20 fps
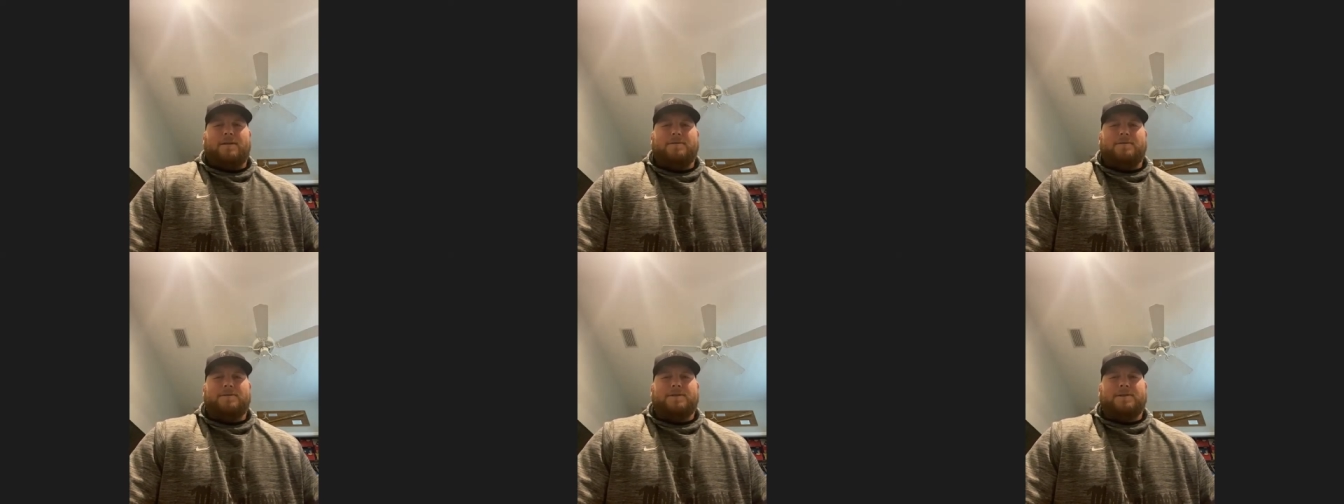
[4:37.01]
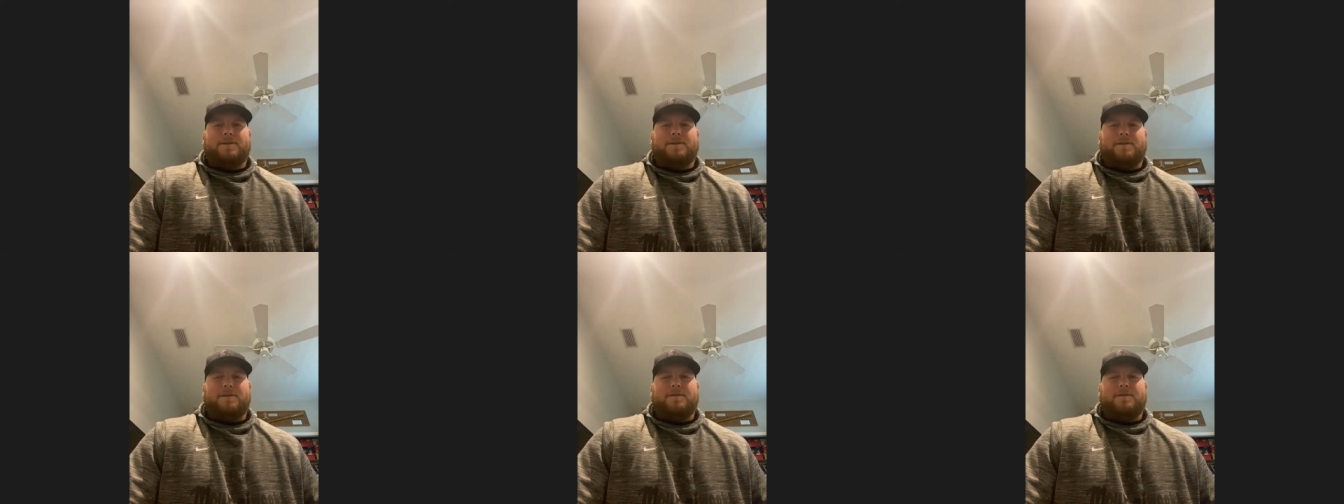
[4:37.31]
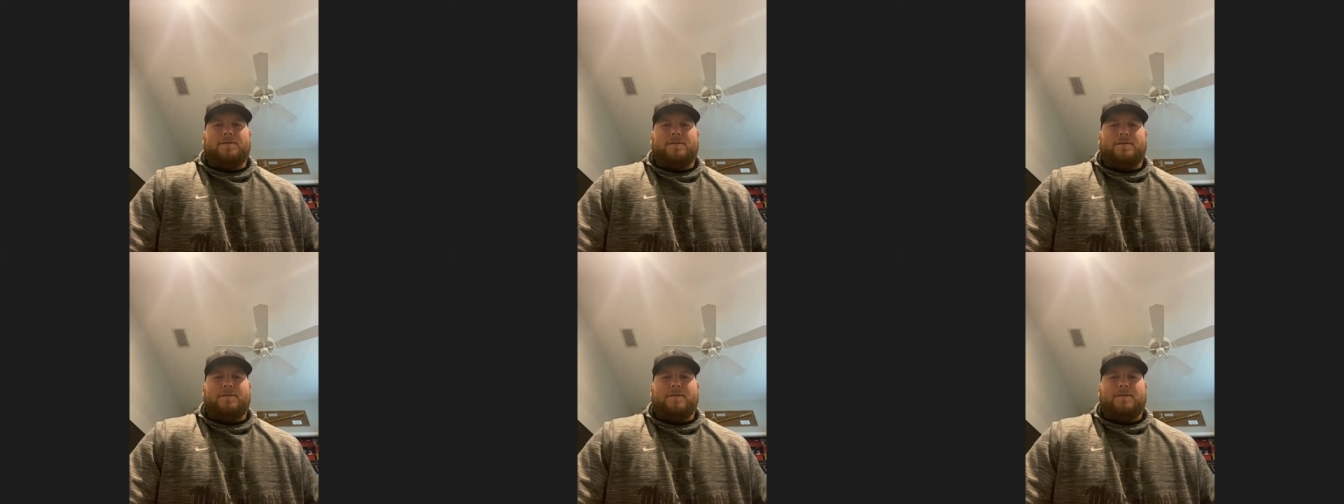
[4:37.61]
It was a
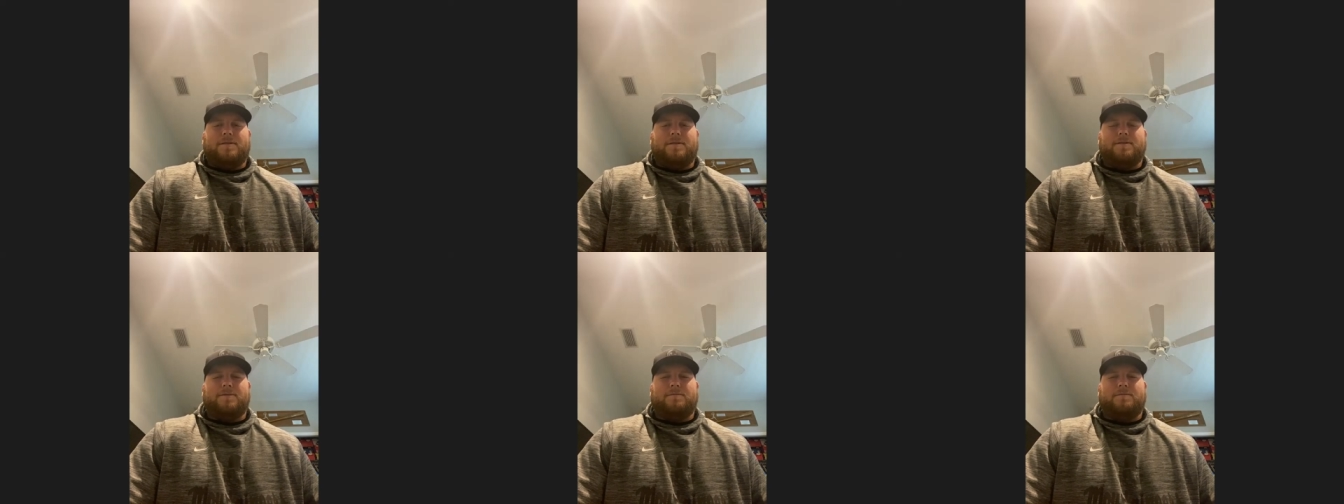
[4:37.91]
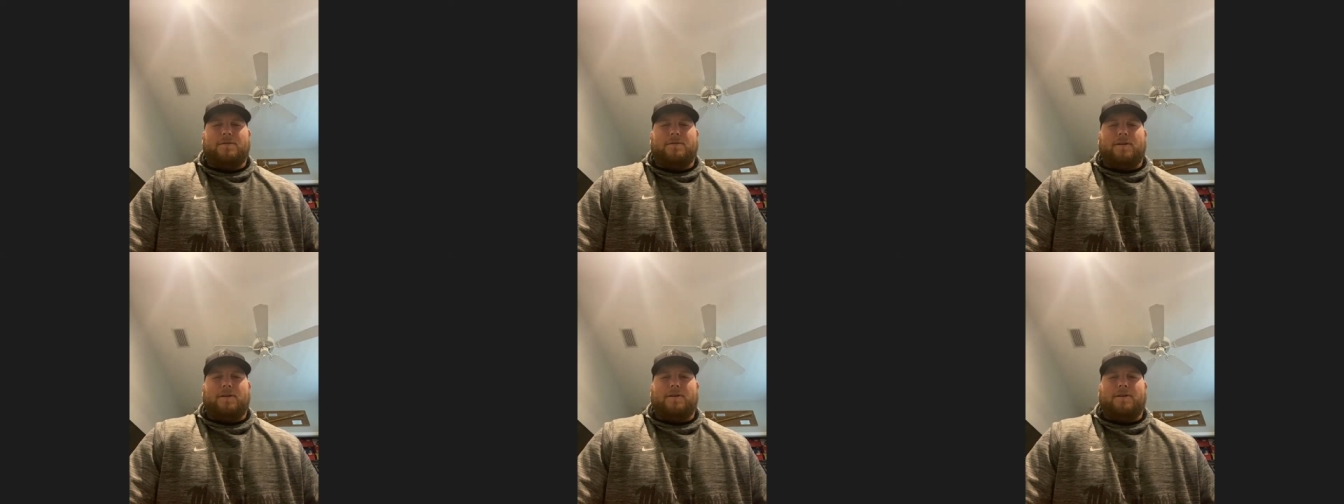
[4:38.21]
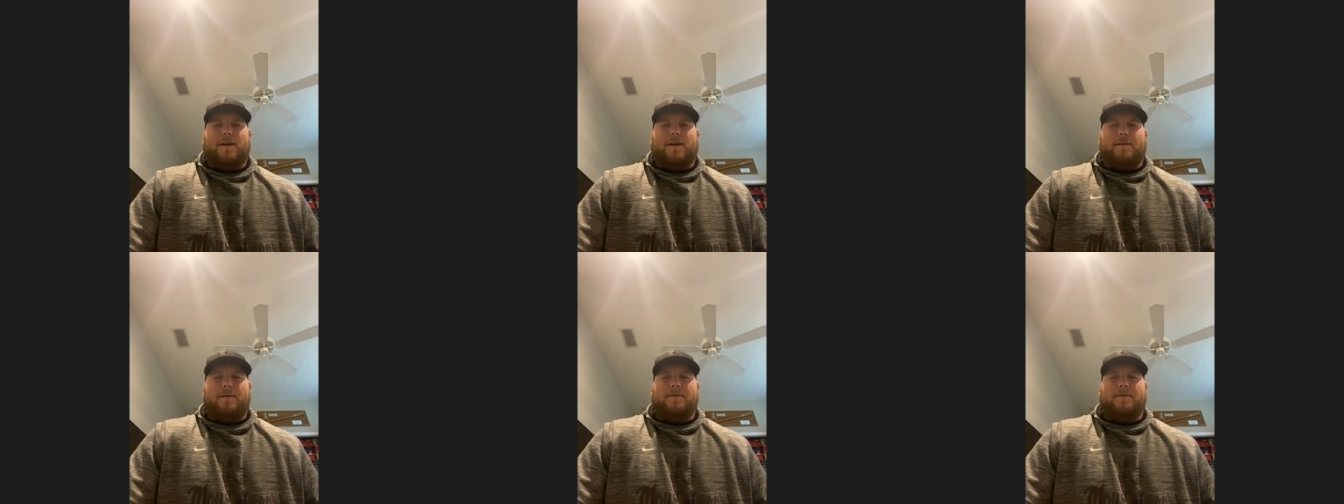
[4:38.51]
good run.
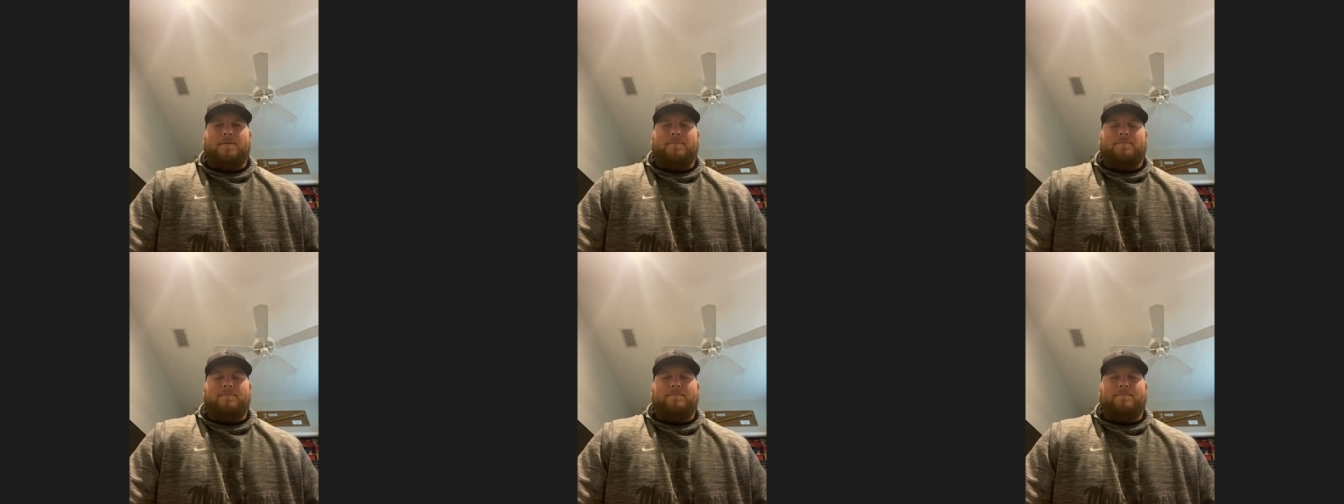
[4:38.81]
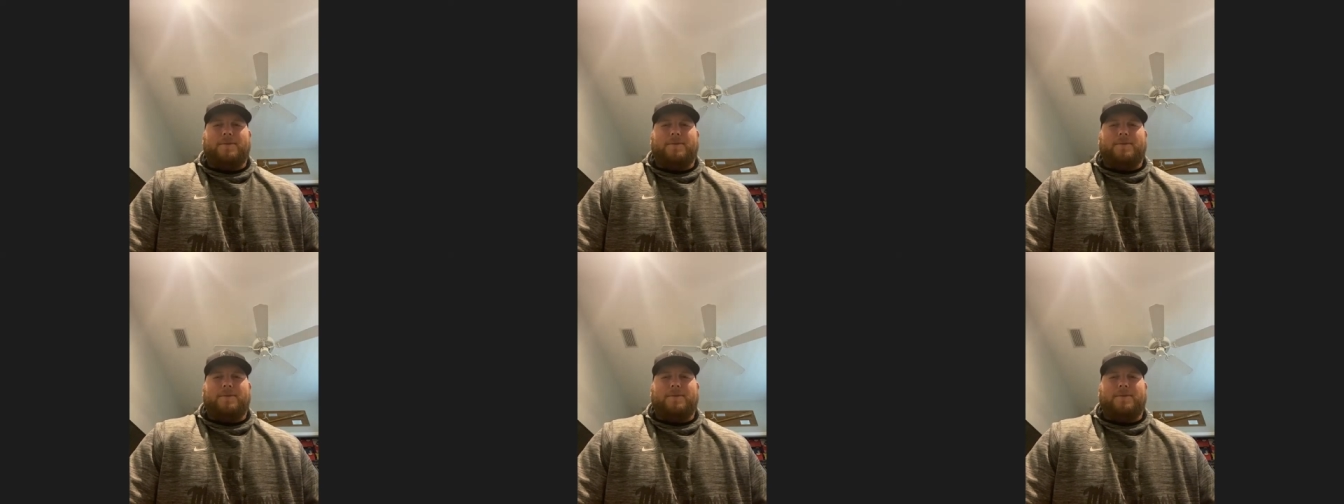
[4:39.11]
Not the